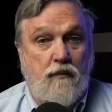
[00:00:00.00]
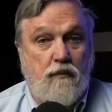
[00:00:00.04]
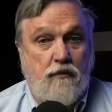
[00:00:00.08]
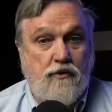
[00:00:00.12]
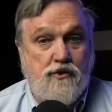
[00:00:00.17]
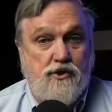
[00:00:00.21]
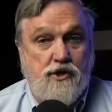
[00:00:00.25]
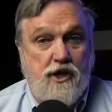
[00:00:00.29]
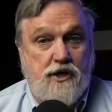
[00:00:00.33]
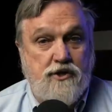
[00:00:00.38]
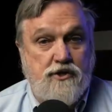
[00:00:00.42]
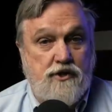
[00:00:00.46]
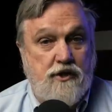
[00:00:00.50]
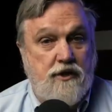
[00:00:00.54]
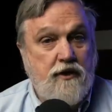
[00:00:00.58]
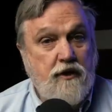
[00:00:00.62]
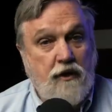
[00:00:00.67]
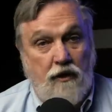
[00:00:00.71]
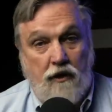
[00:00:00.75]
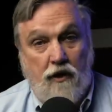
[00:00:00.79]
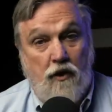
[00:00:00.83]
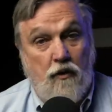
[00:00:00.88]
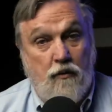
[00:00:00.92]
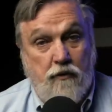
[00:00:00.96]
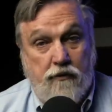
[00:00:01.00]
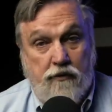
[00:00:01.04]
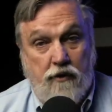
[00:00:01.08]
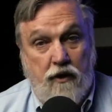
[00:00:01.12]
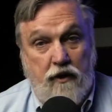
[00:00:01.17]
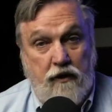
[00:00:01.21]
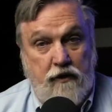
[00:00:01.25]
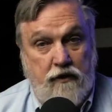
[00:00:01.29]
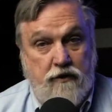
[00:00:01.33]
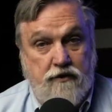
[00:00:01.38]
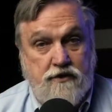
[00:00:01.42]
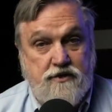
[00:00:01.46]
will judge it, along with
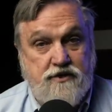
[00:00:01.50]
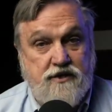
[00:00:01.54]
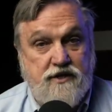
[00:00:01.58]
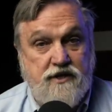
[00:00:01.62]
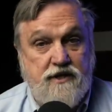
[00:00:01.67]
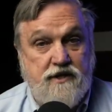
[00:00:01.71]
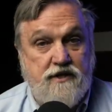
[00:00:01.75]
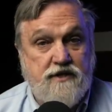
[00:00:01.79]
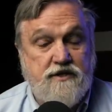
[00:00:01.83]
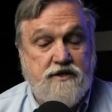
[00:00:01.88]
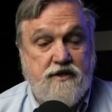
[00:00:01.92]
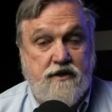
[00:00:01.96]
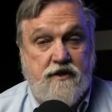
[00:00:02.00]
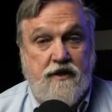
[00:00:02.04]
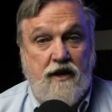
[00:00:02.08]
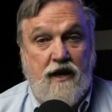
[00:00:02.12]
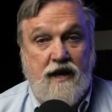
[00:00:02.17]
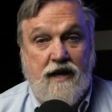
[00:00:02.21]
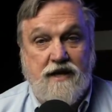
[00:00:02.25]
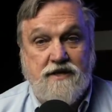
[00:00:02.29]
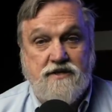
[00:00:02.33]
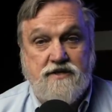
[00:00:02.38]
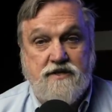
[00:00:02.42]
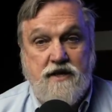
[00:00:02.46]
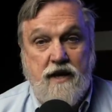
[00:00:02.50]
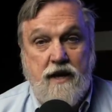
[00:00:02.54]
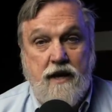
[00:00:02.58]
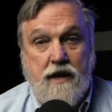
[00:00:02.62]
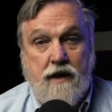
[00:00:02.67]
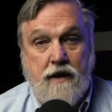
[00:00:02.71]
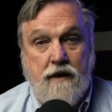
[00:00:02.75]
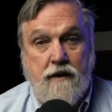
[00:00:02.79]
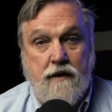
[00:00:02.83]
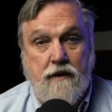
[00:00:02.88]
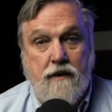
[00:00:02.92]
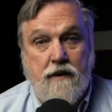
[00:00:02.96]
all of the sins, at the last
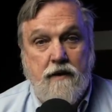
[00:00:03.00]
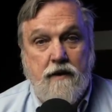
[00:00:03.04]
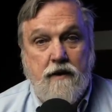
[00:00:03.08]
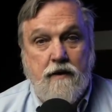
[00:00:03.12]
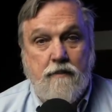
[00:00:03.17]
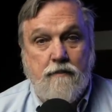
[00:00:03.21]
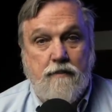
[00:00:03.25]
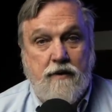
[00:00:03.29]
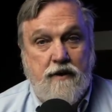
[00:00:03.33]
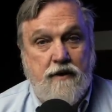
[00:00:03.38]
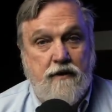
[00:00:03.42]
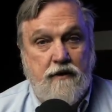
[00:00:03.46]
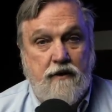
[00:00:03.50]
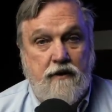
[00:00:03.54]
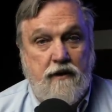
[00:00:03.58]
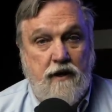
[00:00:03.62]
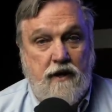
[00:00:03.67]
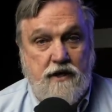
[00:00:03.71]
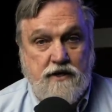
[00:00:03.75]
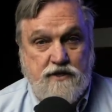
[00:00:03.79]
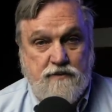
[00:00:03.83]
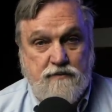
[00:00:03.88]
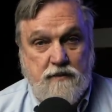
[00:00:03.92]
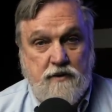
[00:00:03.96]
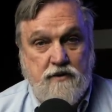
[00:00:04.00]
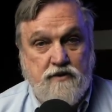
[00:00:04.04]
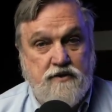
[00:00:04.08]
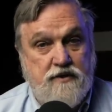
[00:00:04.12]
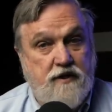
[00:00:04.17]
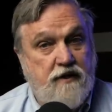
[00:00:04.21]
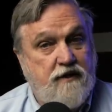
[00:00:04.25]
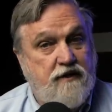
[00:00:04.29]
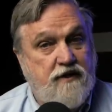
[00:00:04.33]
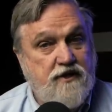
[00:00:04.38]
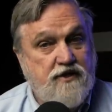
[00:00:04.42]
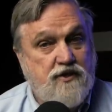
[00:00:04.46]
day. But in the cosmos
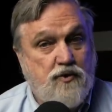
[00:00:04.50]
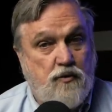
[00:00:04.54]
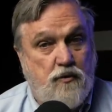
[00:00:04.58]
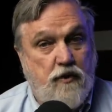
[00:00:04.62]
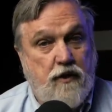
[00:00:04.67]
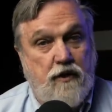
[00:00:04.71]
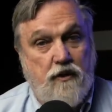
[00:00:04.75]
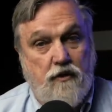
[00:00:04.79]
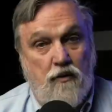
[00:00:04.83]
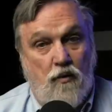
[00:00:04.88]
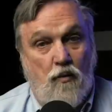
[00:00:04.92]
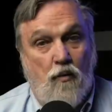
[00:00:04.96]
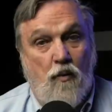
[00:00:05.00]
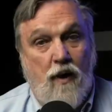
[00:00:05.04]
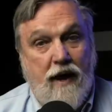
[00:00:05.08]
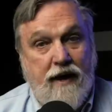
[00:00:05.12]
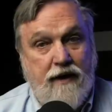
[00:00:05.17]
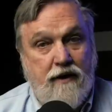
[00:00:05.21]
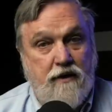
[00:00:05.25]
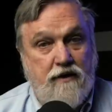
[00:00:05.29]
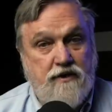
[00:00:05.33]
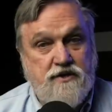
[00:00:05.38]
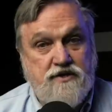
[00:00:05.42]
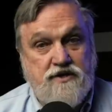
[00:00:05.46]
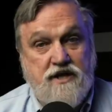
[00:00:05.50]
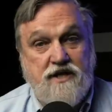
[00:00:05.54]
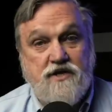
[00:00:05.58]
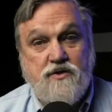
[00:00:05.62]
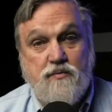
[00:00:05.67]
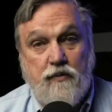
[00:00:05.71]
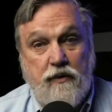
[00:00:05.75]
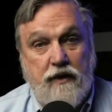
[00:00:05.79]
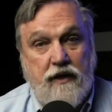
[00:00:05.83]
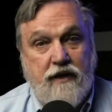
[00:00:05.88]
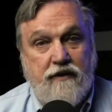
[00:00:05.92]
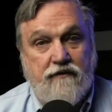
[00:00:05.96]
that this critical whiner says
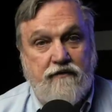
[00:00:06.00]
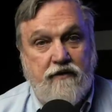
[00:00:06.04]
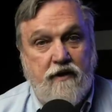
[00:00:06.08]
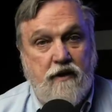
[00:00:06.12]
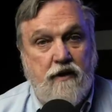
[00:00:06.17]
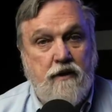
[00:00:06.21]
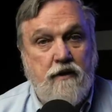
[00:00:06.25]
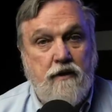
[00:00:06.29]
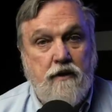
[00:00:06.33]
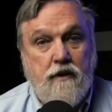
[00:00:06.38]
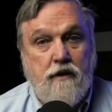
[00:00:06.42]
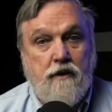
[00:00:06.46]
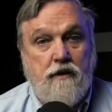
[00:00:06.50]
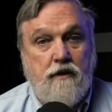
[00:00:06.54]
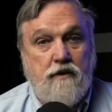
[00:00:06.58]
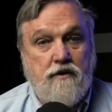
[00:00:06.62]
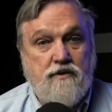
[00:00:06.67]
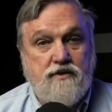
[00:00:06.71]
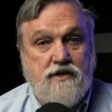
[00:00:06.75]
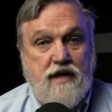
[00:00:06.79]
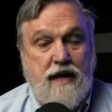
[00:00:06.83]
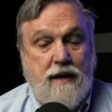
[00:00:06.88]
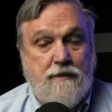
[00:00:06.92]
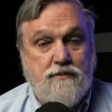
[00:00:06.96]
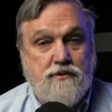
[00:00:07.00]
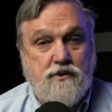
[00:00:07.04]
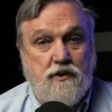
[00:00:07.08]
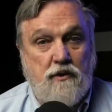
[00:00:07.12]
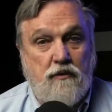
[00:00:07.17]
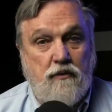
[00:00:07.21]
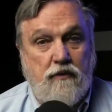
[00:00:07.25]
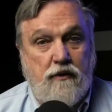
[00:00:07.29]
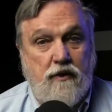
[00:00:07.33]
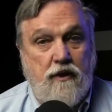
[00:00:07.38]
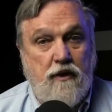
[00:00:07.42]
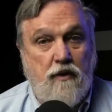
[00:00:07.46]
we live in, there's
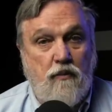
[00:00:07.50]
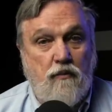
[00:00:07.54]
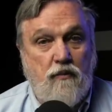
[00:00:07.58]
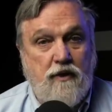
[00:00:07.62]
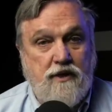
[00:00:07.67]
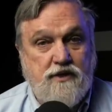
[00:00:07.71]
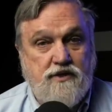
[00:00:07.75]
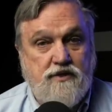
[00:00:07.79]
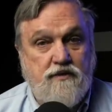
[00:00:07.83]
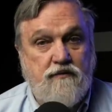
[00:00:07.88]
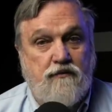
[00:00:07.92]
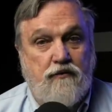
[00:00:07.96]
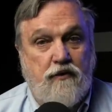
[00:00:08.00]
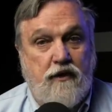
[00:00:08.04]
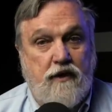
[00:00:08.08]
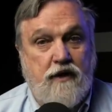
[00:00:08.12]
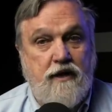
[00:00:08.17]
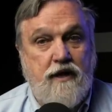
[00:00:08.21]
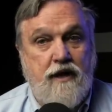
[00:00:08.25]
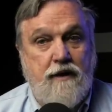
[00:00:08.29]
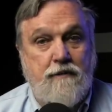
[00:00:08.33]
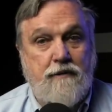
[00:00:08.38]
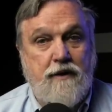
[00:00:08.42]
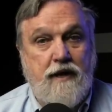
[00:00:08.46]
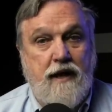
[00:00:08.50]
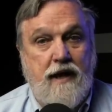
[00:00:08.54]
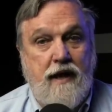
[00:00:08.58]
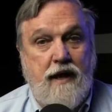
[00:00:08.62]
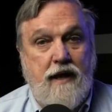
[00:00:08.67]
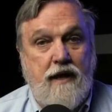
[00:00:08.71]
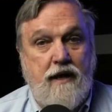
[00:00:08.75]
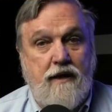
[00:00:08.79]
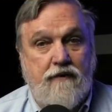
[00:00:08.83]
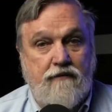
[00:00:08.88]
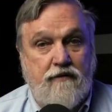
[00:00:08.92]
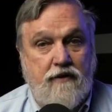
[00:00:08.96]
absolutely no reason for condemning
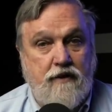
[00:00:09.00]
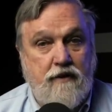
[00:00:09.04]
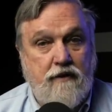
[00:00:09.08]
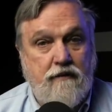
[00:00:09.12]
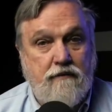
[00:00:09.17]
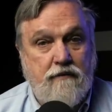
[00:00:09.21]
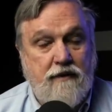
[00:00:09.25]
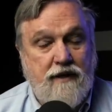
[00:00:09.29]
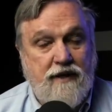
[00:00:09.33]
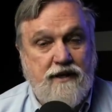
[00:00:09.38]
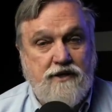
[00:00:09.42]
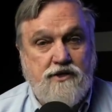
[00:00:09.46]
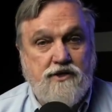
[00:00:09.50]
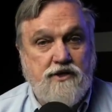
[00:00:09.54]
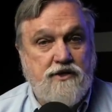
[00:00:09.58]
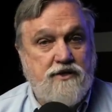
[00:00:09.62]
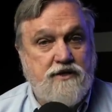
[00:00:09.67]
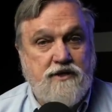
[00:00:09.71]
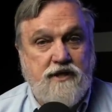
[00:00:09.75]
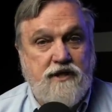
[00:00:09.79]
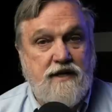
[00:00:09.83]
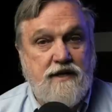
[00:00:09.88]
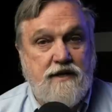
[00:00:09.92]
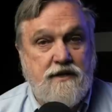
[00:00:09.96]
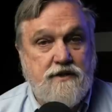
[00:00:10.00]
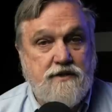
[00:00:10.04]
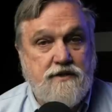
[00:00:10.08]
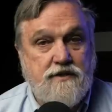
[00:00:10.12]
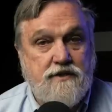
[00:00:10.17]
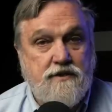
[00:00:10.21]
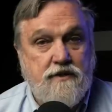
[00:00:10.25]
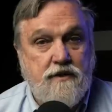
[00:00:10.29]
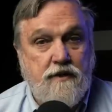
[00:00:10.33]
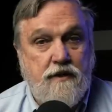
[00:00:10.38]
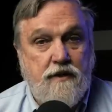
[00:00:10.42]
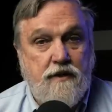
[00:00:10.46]
any of it. It just
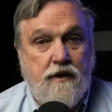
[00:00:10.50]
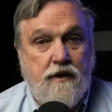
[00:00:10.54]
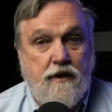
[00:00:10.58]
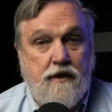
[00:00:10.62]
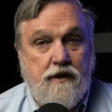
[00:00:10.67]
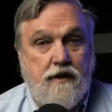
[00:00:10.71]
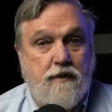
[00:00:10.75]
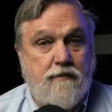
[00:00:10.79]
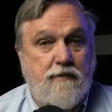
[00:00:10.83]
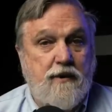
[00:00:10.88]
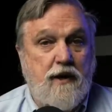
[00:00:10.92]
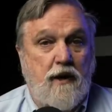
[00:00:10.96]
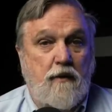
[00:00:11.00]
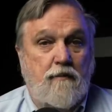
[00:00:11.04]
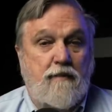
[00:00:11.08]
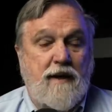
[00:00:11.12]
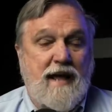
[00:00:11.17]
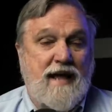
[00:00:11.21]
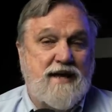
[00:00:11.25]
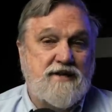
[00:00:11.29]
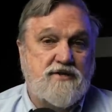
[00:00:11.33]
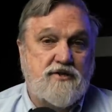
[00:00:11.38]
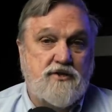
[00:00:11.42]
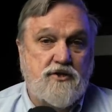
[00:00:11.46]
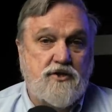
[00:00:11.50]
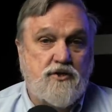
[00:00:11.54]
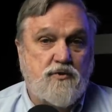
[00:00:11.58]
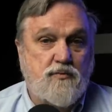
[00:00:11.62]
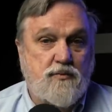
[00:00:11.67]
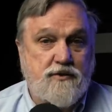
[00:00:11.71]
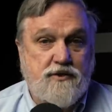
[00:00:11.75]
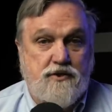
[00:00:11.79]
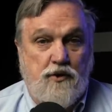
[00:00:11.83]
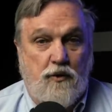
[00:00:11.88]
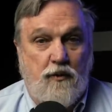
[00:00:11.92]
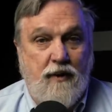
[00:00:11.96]
is. The middle passage
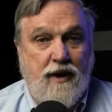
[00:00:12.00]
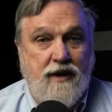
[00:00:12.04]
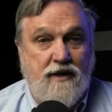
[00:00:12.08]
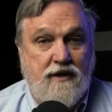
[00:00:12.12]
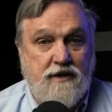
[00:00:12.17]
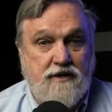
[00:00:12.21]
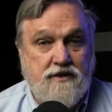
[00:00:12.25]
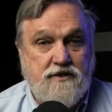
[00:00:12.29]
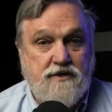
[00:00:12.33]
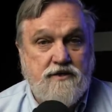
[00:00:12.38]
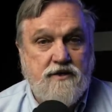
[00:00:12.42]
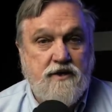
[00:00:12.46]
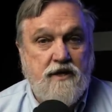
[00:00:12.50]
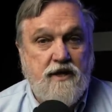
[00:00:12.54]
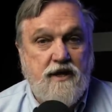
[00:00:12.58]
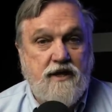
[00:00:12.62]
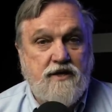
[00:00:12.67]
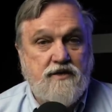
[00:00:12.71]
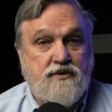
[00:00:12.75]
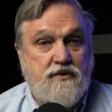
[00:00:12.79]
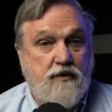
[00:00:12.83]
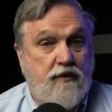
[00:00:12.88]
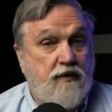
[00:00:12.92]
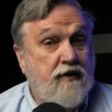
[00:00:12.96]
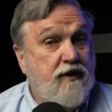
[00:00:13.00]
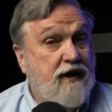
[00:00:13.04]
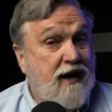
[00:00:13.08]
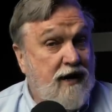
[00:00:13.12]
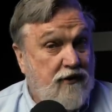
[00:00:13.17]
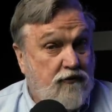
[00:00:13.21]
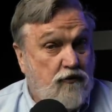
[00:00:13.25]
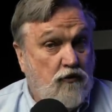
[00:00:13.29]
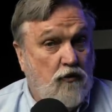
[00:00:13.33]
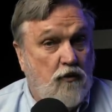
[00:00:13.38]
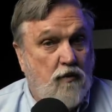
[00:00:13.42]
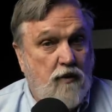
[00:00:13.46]
was horrendous, and so the
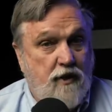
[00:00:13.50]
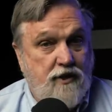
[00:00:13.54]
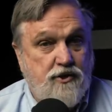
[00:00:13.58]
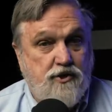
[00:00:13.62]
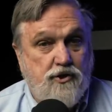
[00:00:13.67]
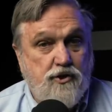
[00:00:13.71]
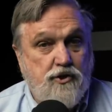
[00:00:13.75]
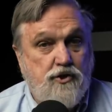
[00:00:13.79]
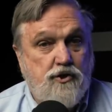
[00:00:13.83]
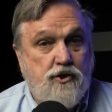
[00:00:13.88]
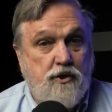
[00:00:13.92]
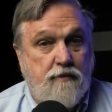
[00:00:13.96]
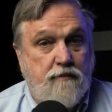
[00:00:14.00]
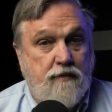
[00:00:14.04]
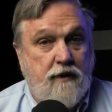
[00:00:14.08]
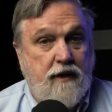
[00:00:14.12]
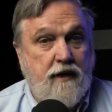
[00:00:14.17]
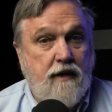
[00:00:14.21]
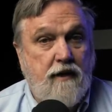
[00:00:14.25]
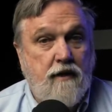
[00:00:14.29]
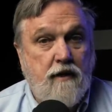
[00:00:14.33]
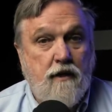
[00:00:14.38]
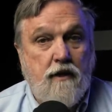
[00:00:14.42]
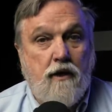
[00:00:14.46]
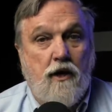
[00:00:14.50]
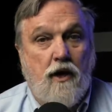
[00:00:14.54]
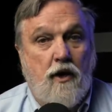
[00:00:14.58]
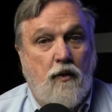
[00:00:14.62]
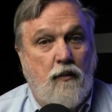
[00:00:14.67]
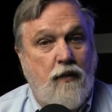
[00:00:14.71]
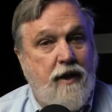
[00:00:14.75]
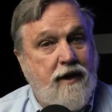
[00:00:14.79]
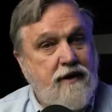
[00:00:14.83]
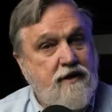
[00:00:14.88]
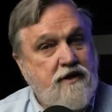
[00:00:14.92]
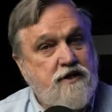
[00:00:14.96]
natural question should be,
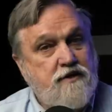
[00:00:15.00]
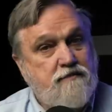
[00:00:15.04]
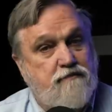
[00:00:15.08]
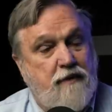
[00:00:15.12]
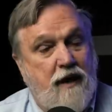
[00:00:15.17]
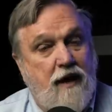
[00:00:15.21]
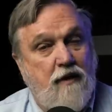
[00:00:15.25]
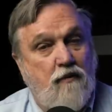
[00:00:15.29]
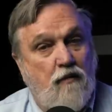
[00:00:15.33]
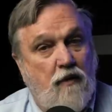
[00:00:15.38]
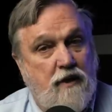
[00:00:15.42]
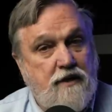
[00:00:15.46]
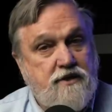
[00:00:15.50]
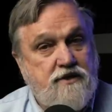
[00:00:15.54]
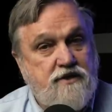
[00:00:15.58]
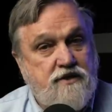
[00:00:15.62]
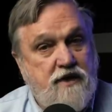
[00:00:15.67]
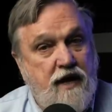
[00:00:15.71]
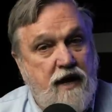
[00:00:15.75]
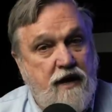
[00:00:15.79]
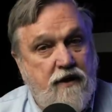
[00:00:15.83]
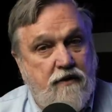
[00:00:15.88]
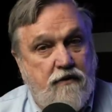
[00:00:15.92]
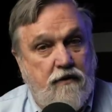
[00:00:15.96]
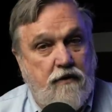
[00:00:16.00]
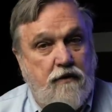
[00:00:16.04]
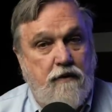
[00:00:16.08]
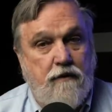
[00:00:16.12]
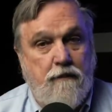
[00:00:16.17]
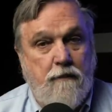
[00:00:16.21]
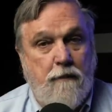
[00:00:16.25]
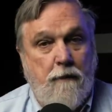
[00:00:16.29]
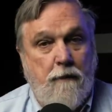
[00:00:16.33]
horrendous by what standard?